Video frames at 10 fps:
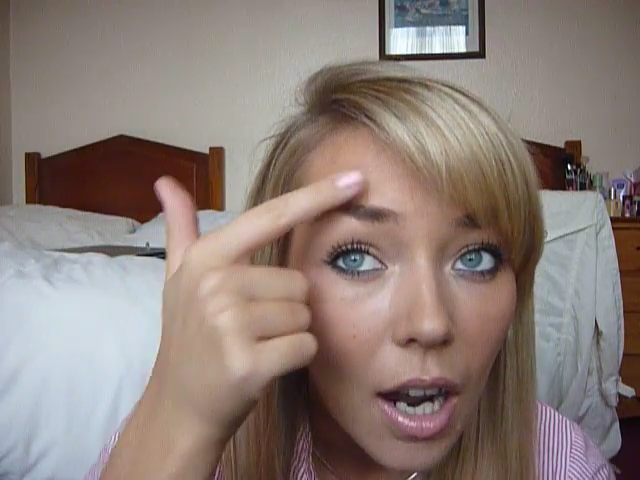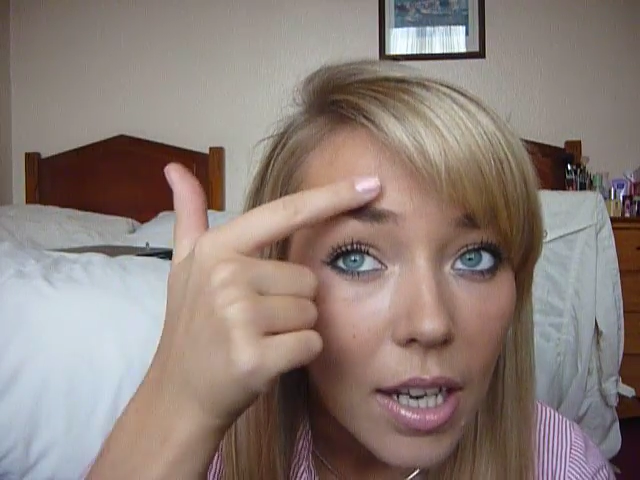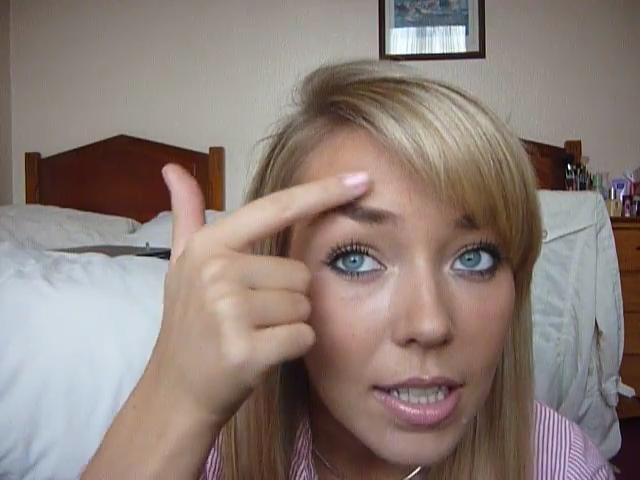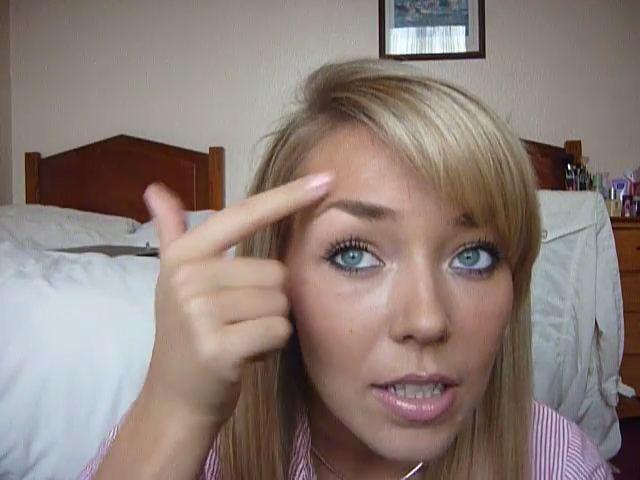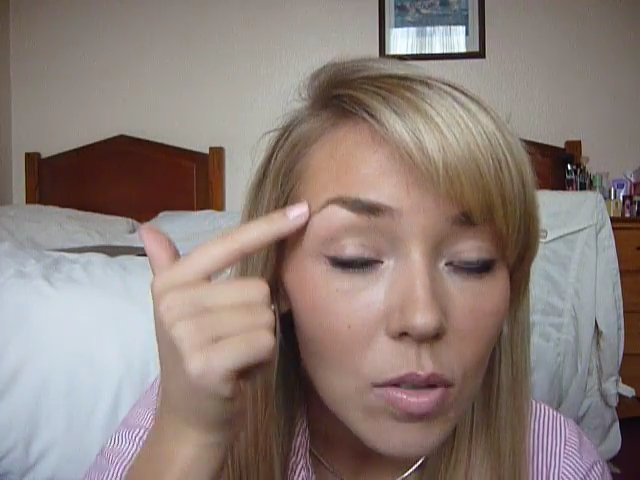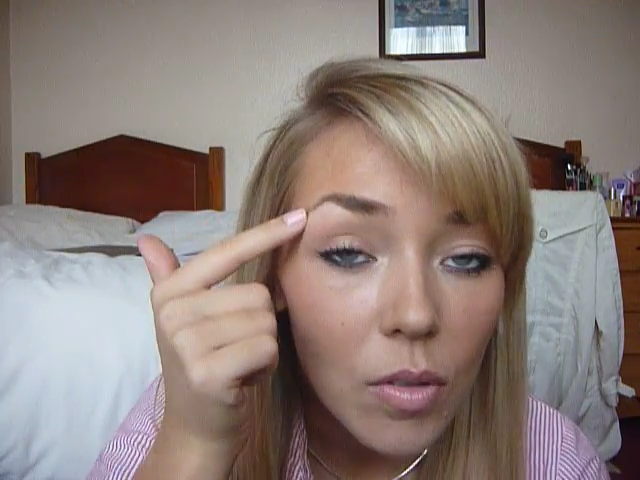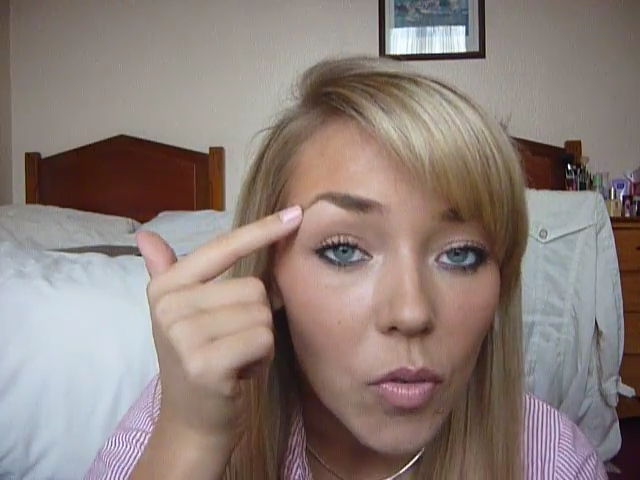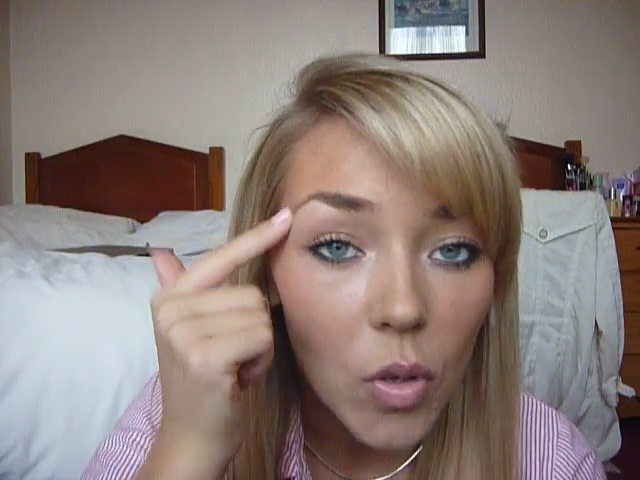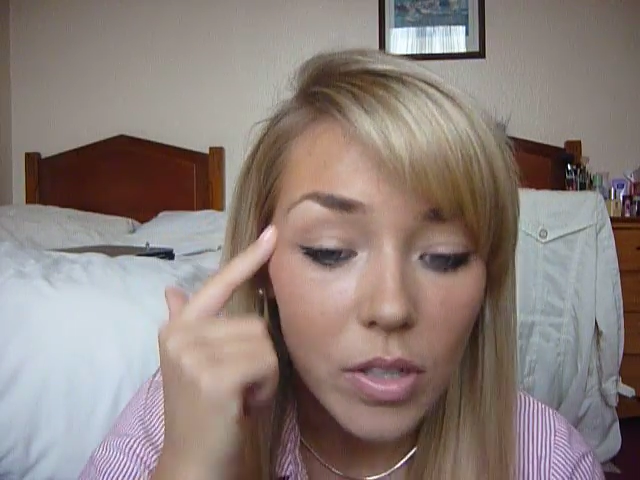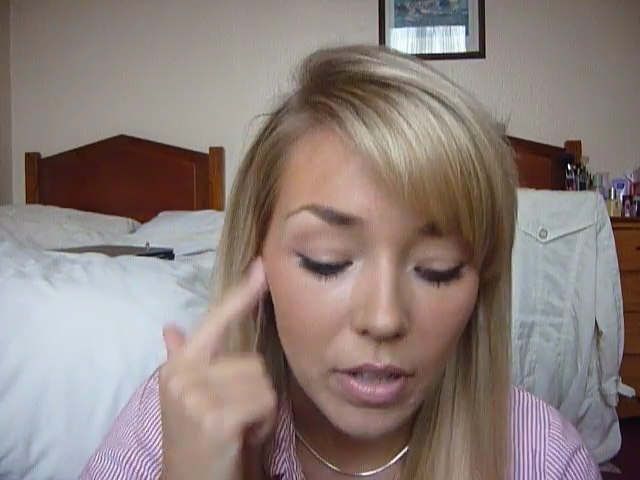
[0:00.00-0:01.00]
I tend to
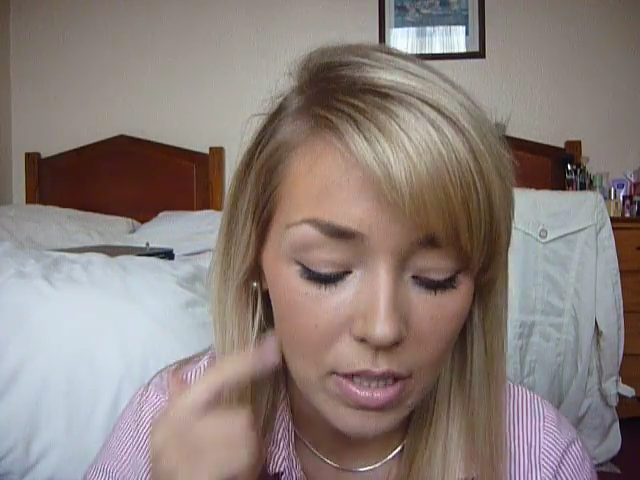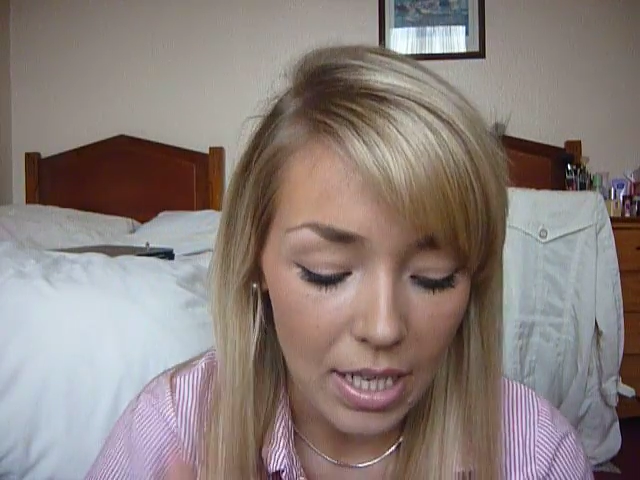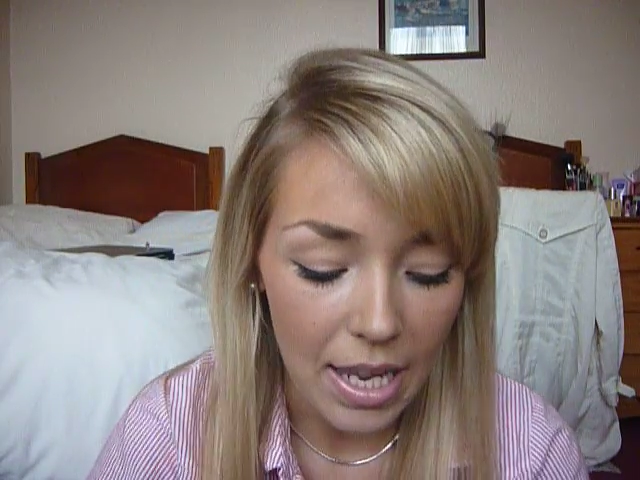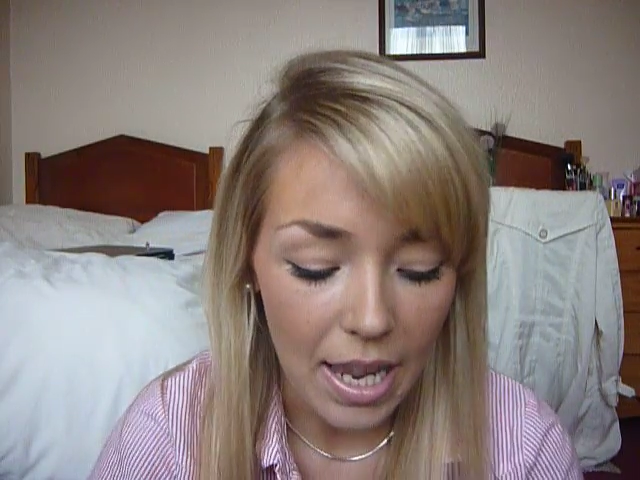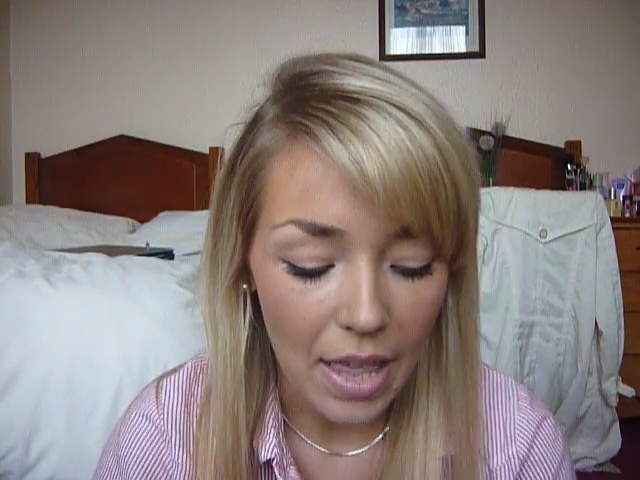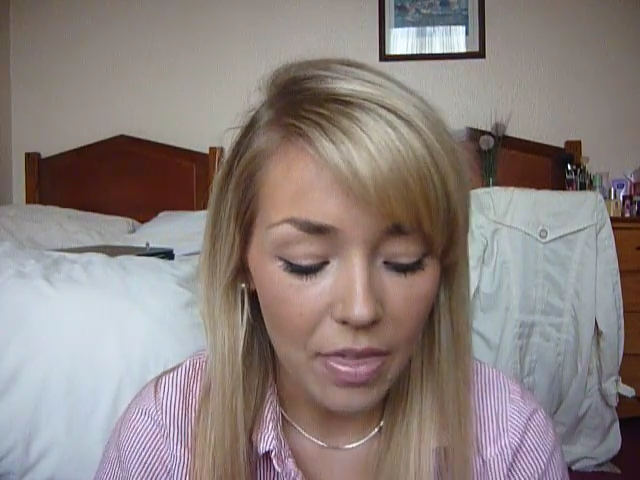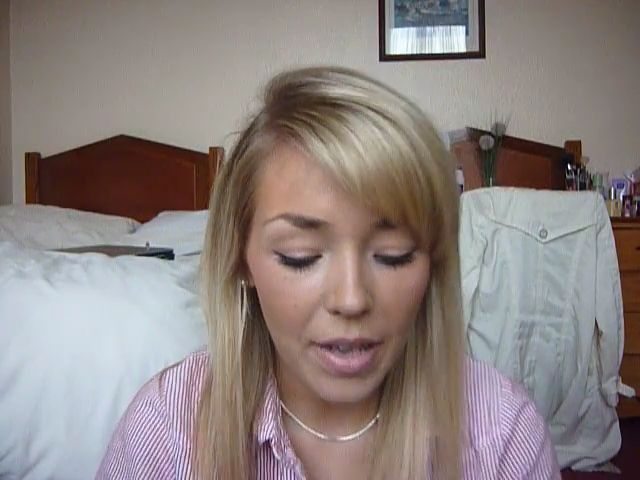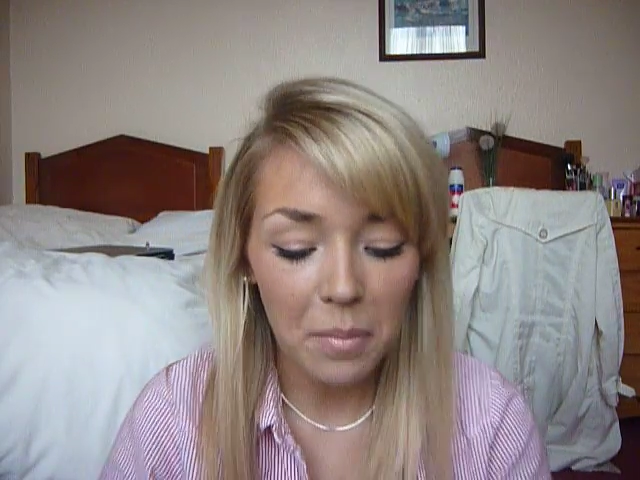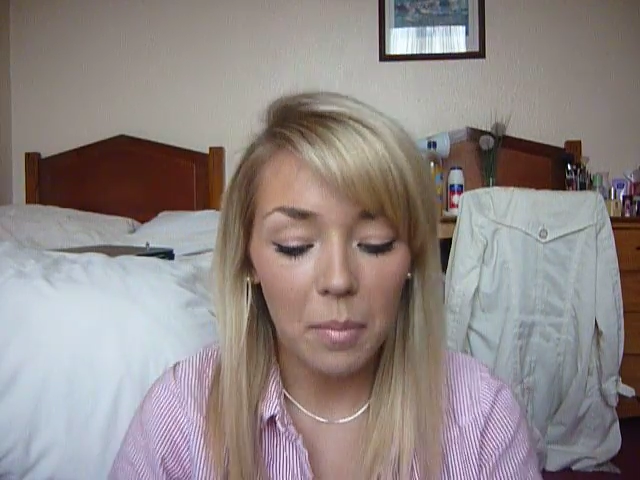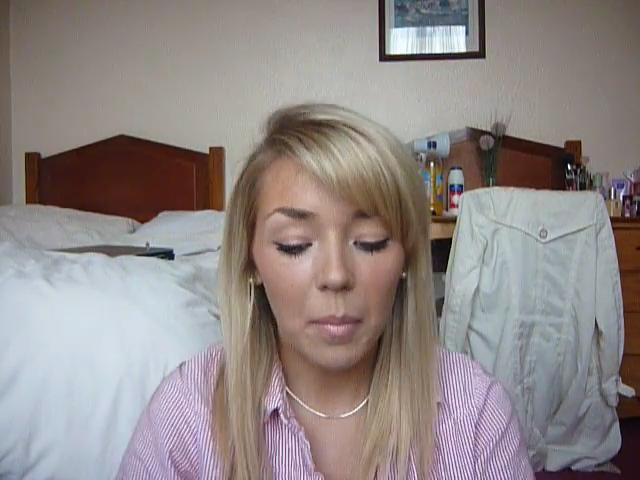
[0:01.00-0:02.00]
avoid around here, and then